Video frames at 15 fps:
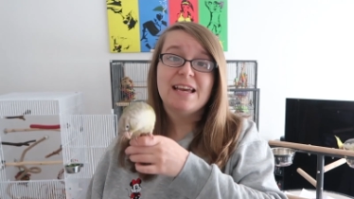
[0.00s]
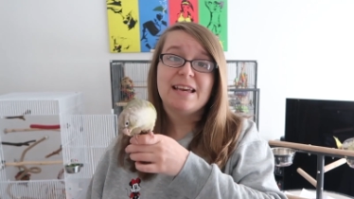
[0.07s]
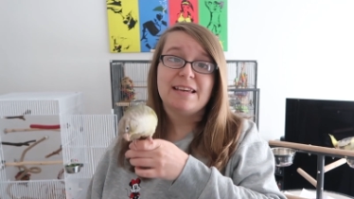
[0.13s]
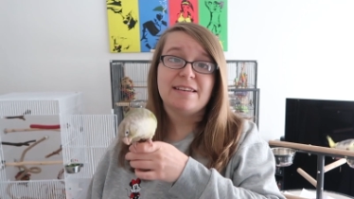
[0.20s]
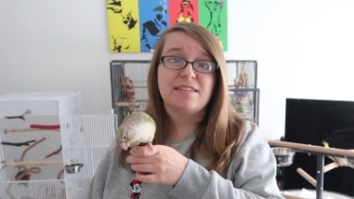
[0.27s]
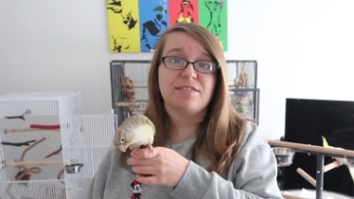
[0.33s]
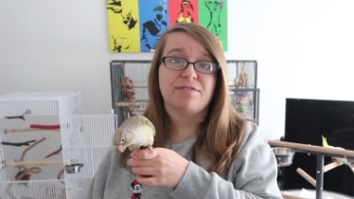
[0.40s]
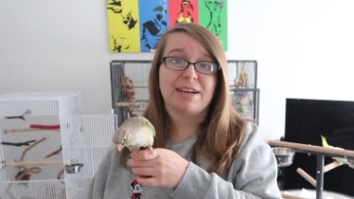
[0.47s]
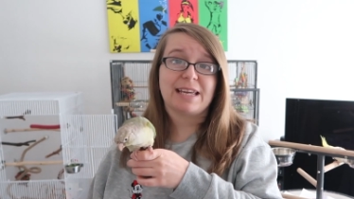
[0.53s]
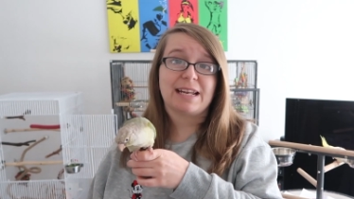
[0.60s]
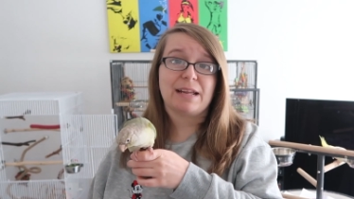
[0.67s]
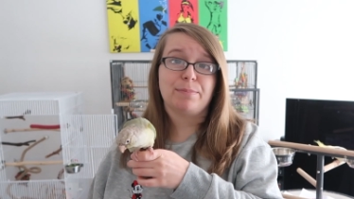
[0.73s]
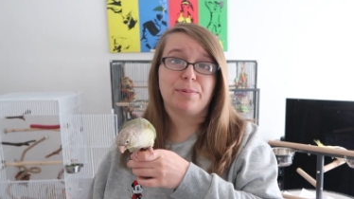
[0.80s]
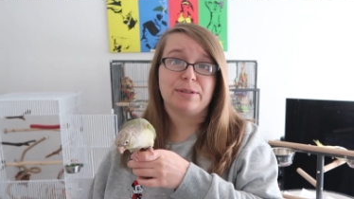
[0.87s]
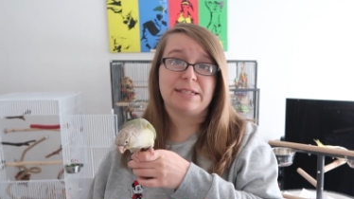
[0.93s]
is to
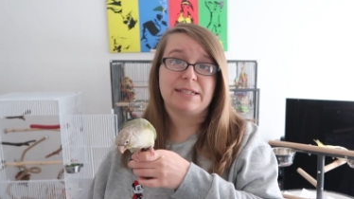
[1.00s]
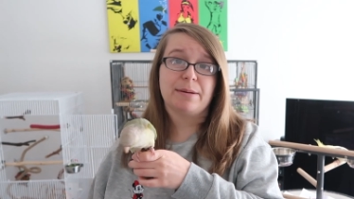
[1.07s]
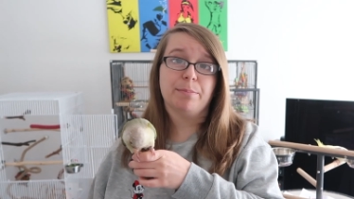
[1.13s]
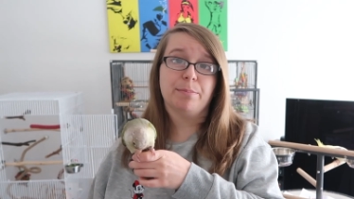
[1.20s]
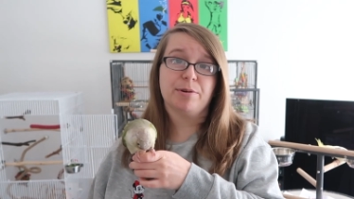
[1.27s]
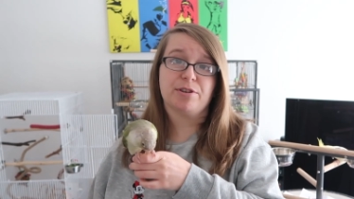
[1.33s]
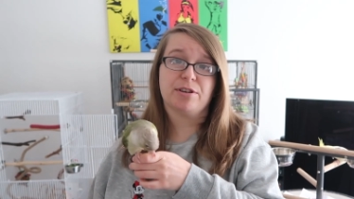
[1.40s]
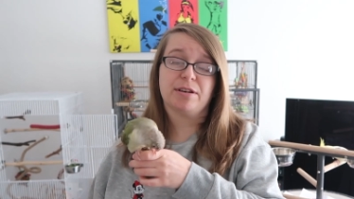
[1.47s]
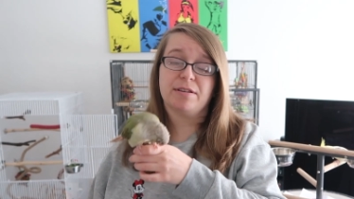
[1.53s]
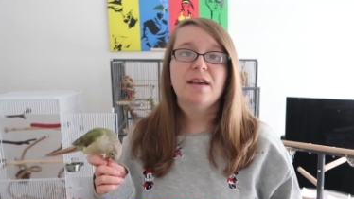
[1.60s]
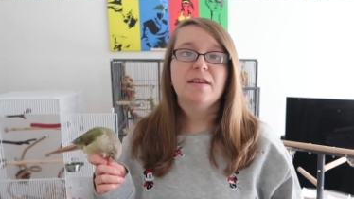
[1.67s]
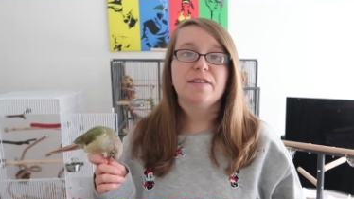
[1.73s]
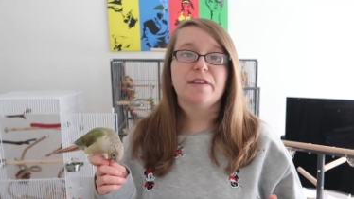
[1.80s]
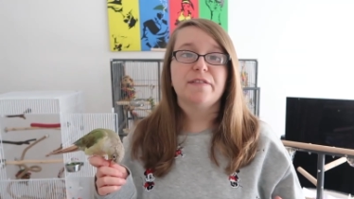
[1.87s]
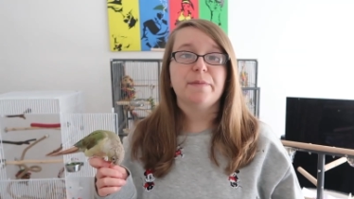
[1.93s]
regulate body temperature.
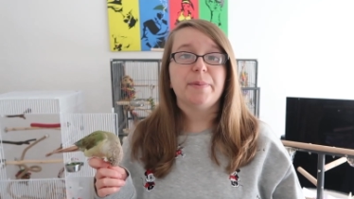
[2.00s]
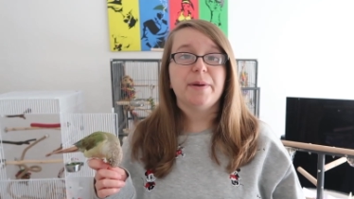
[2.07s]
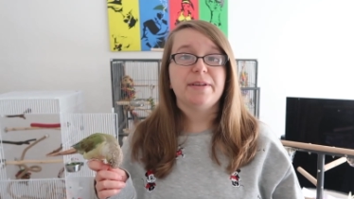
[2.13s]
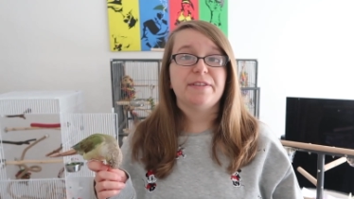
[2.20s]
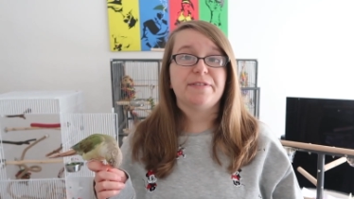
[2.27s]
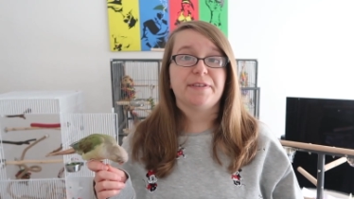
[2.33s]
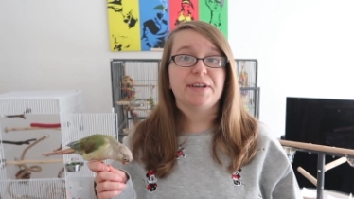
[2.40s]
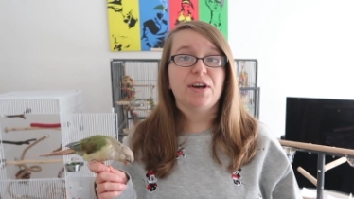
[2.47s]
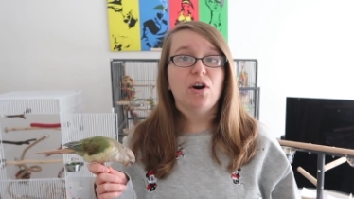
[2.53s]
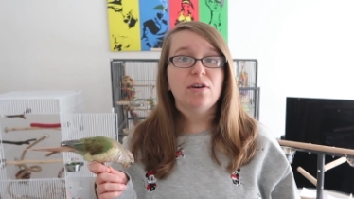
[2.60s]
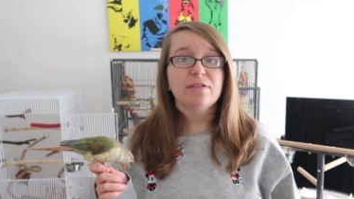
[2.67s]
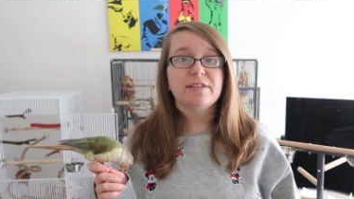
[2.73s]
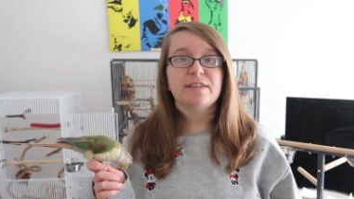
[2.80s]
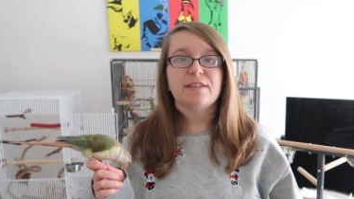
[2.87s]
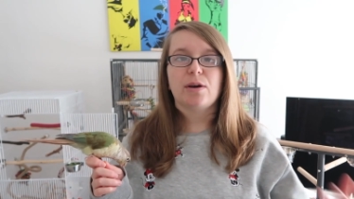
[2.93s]
So if a bird is very hot,